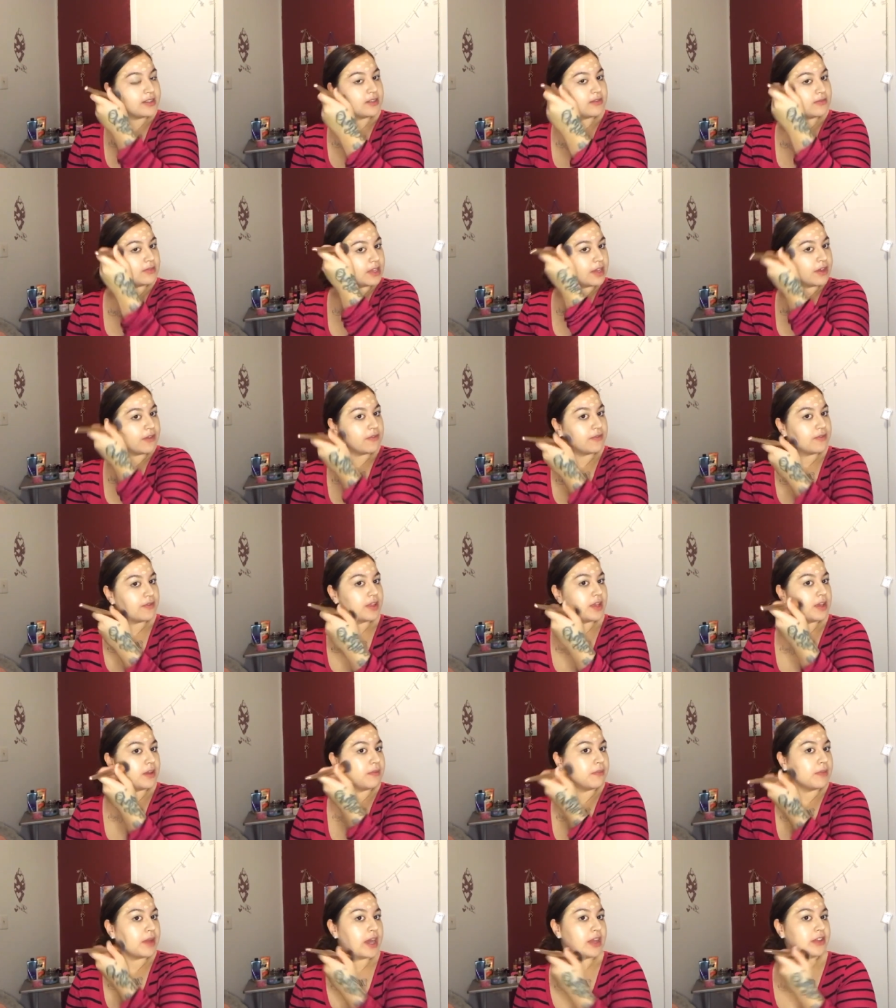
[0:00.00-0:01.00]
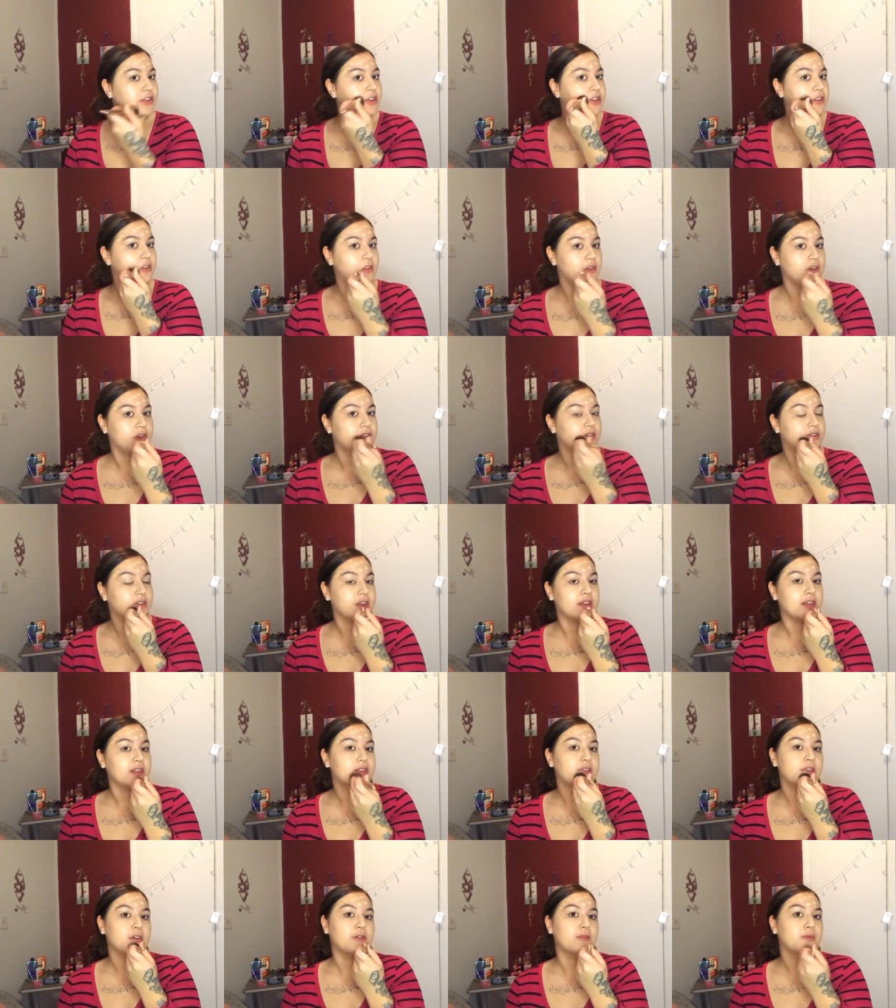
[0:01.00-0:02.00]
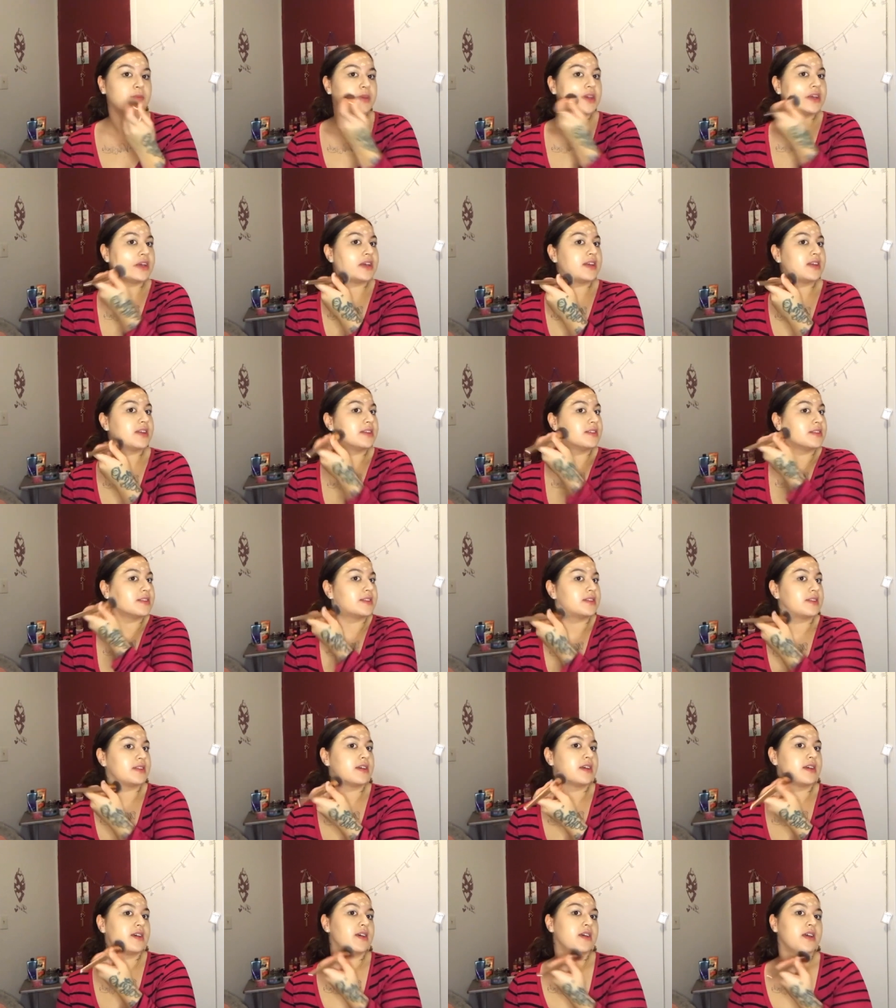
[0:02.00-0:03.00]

to definitely match it to your skin tone, because